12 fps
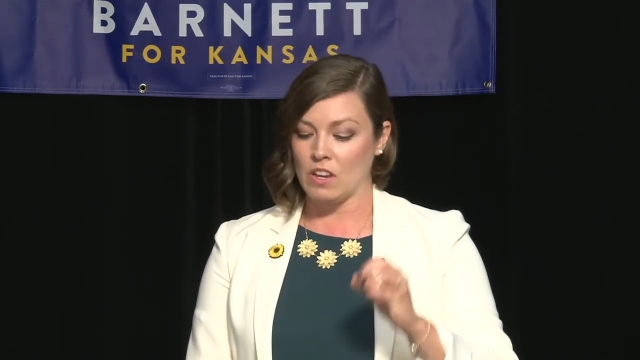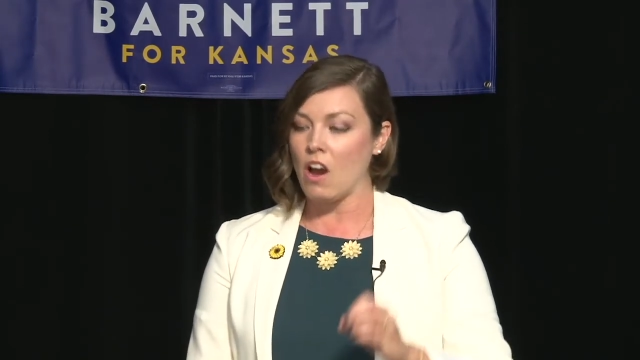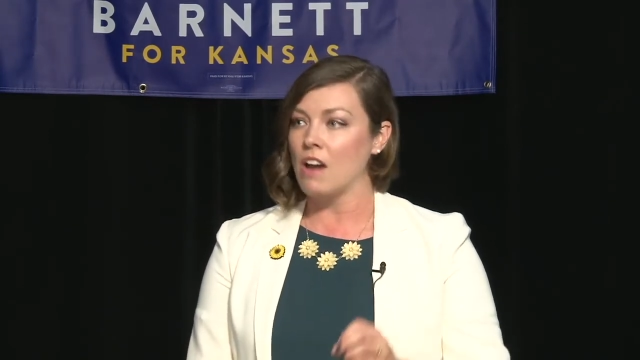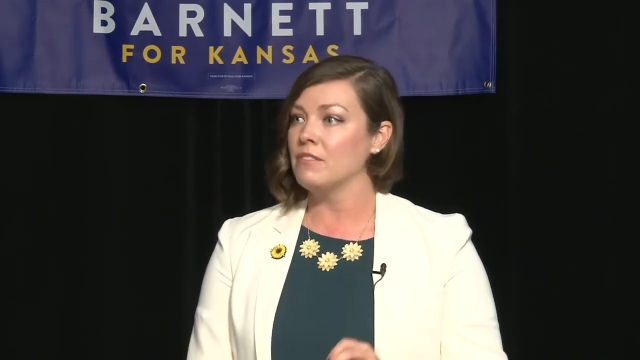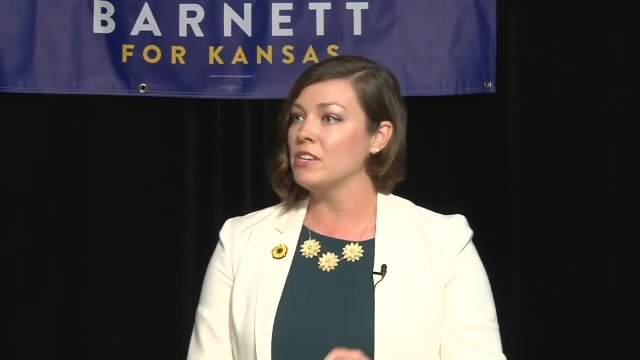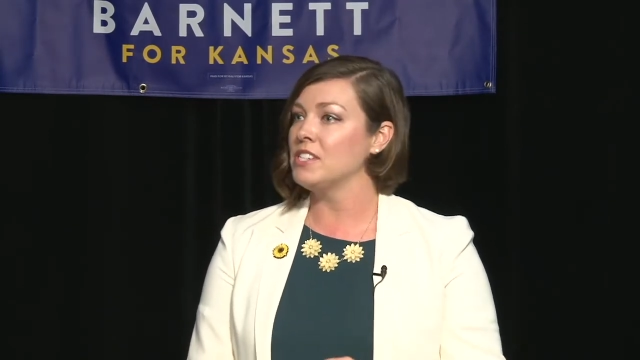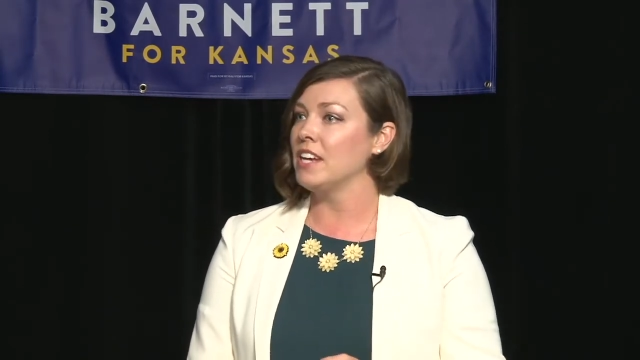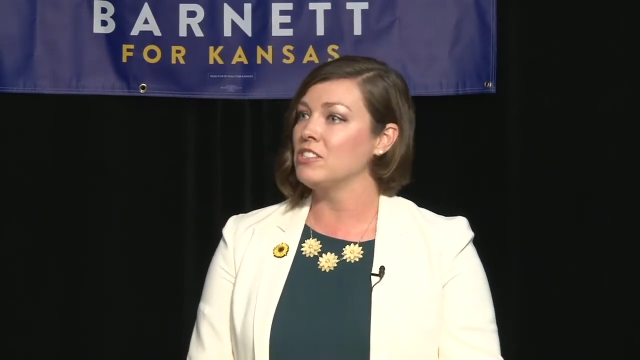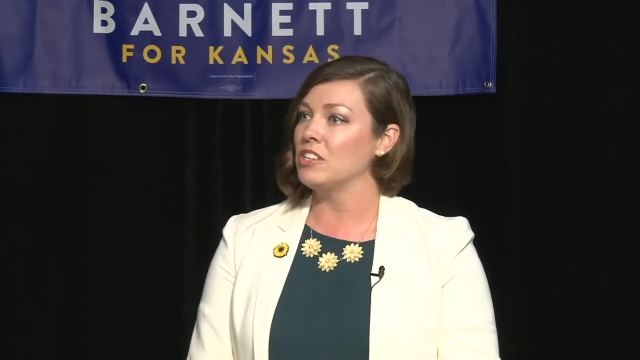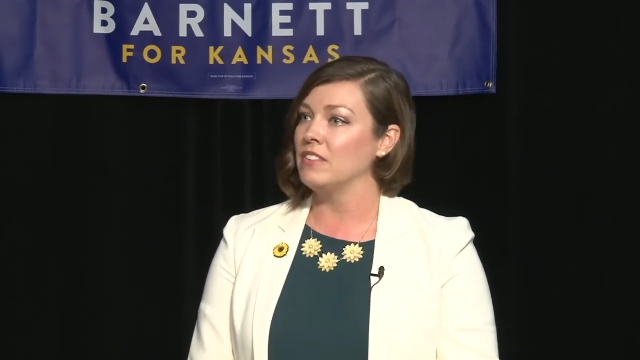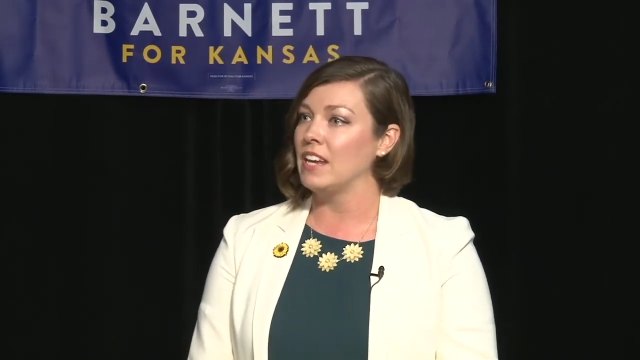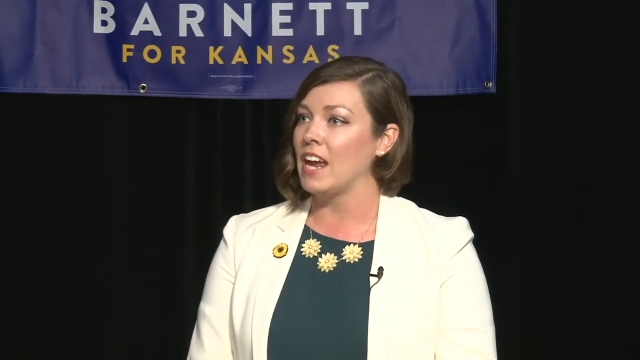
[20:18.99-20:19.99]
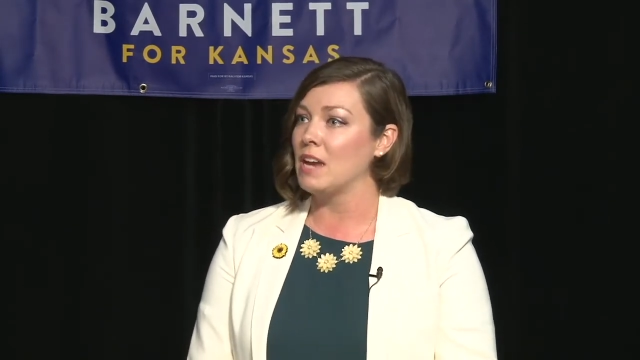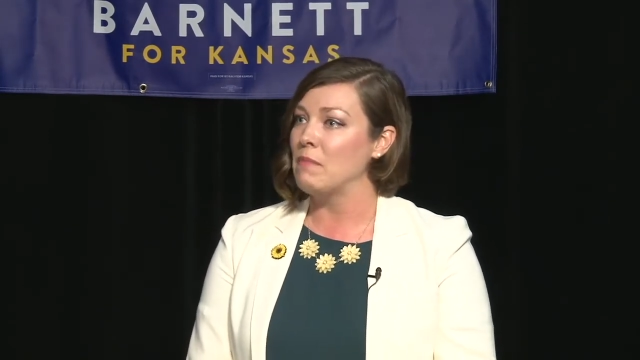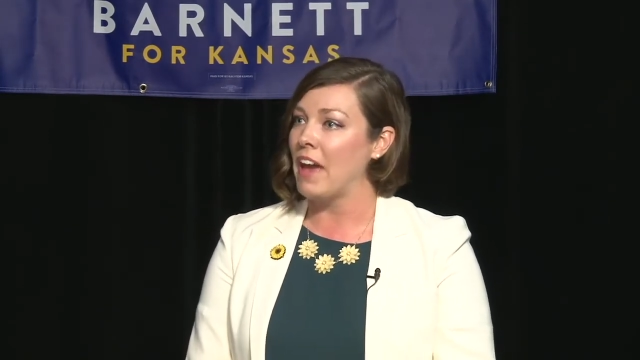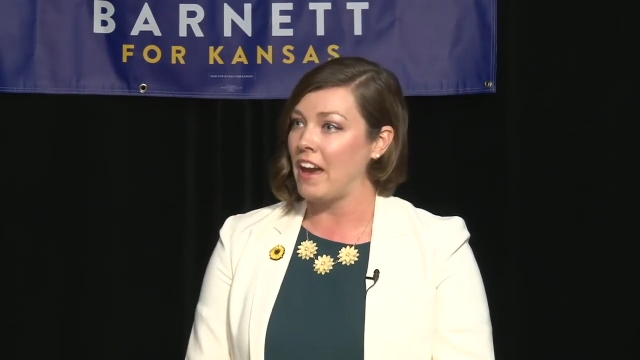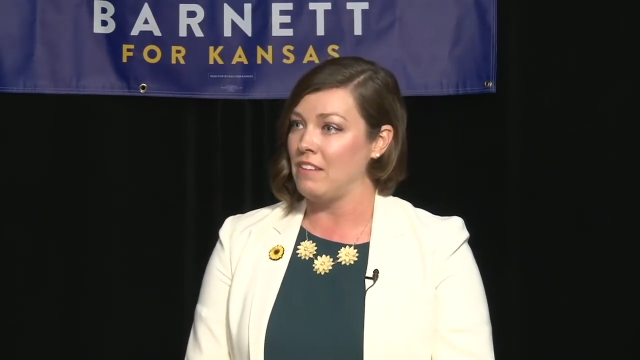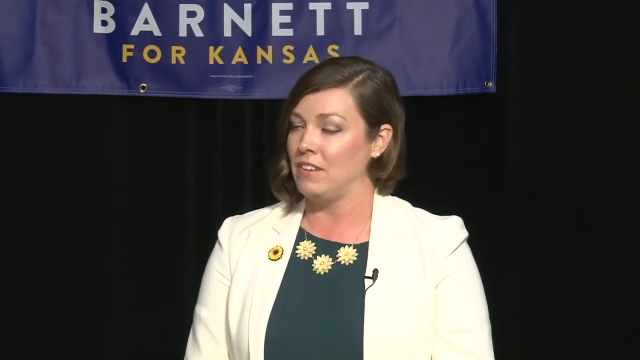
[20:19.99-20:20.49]
conversation that I'm
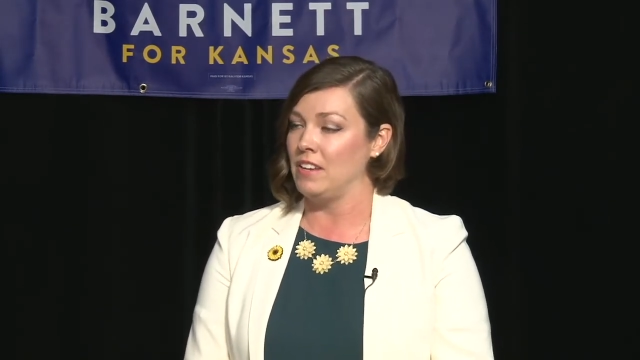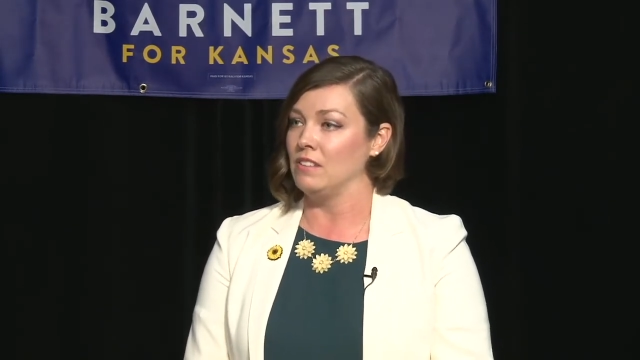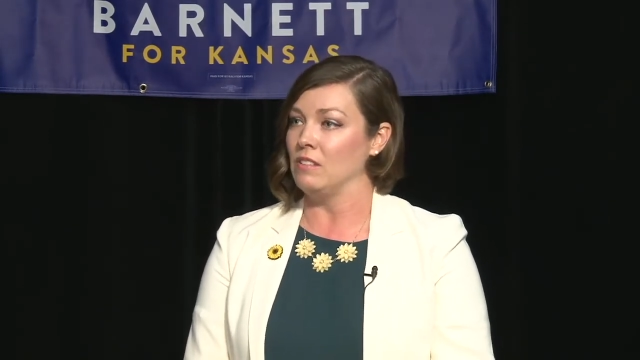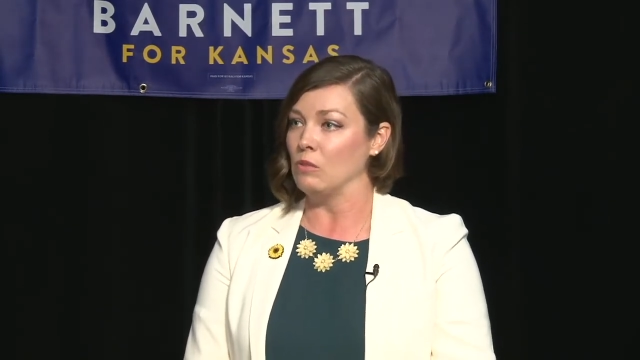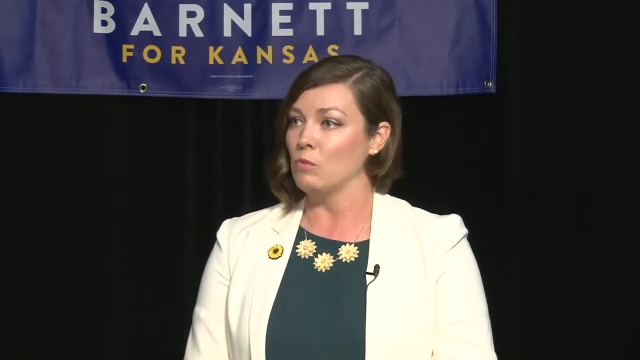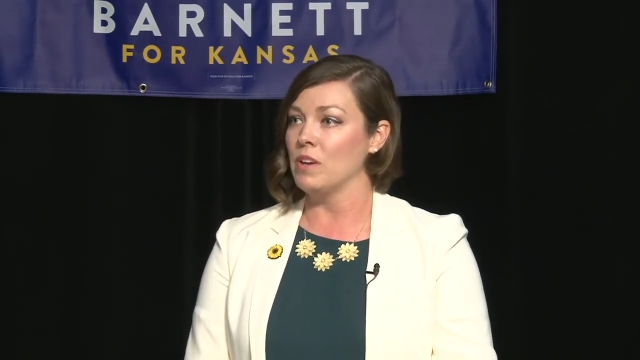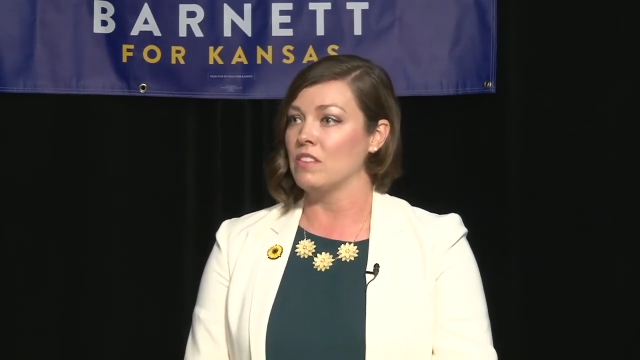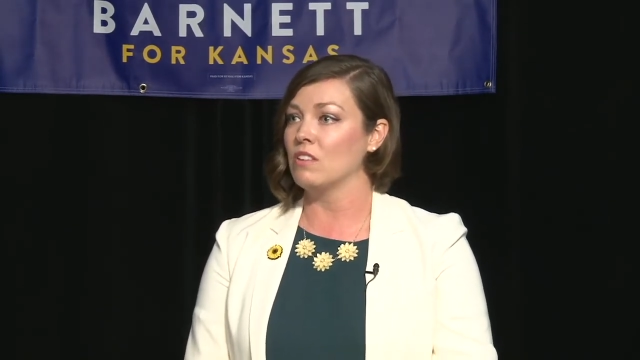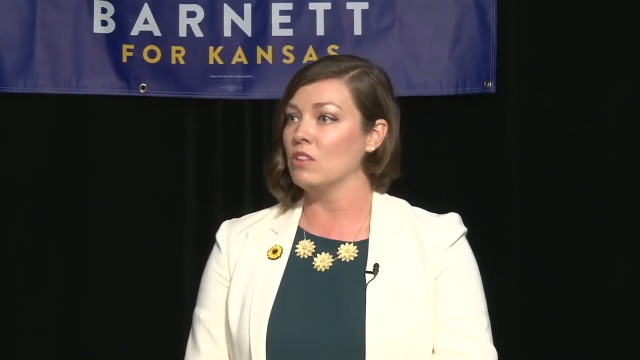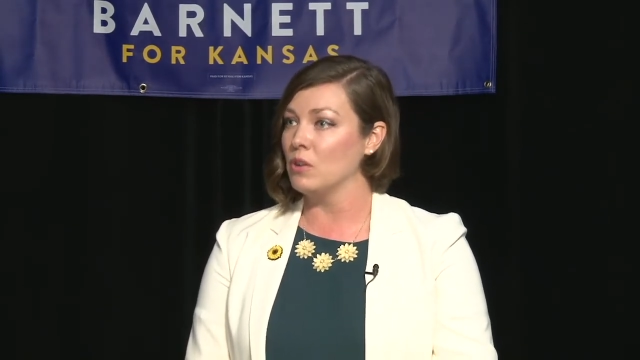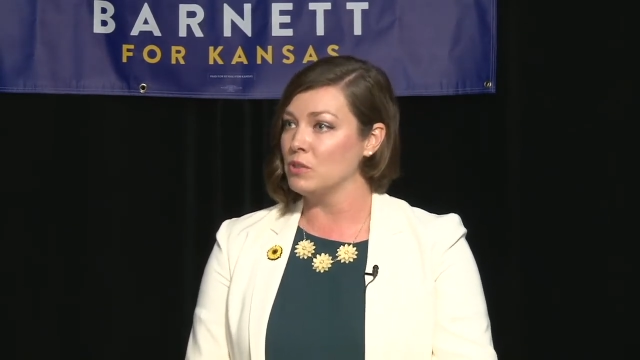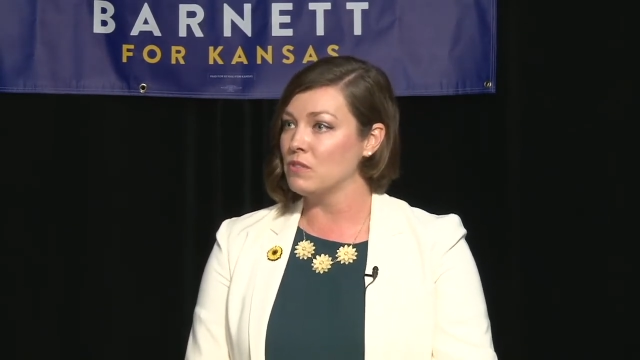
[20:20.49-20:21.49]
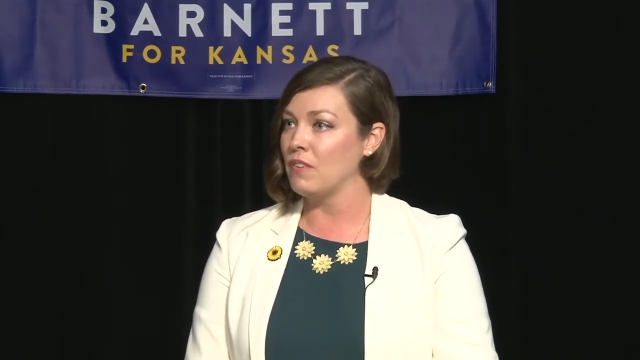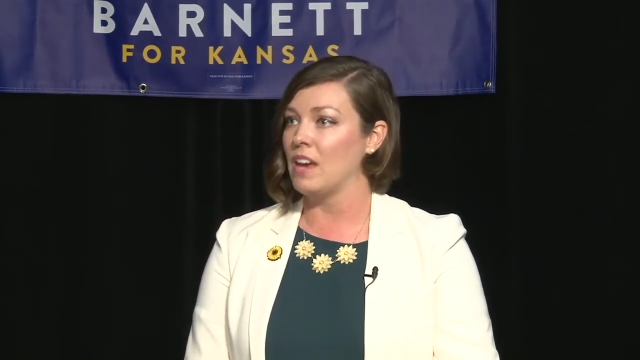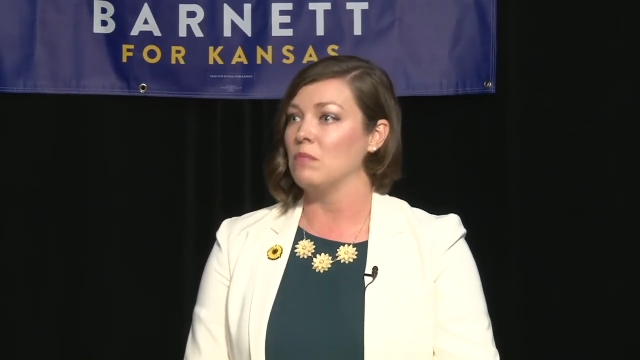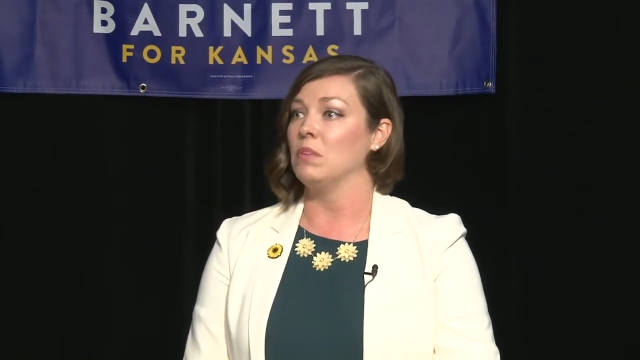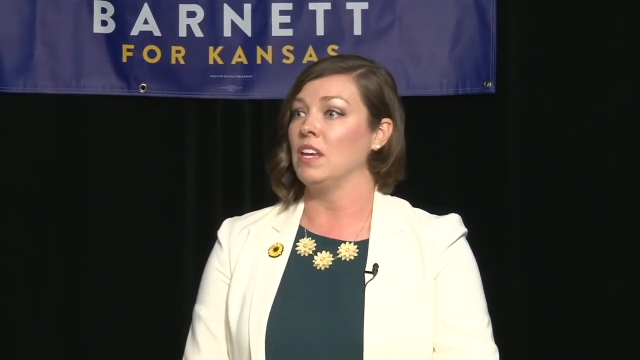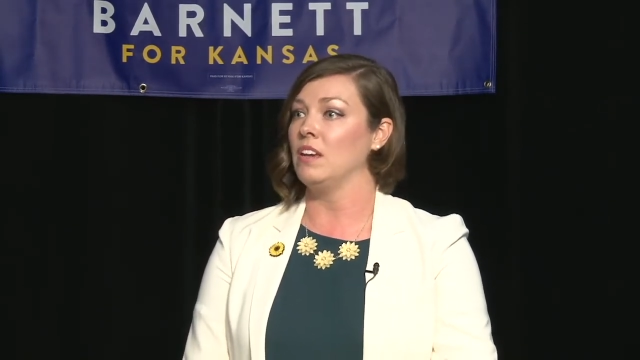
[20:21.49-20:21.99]
having with close
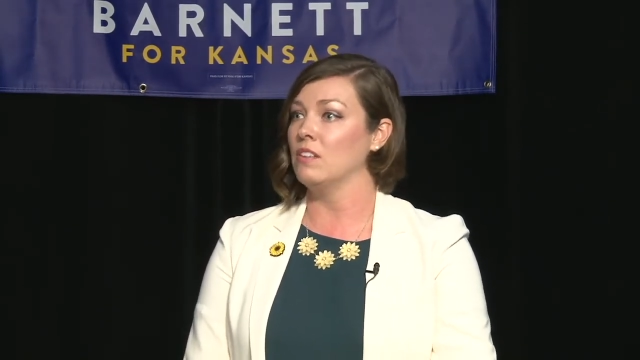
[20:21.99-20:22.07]
family,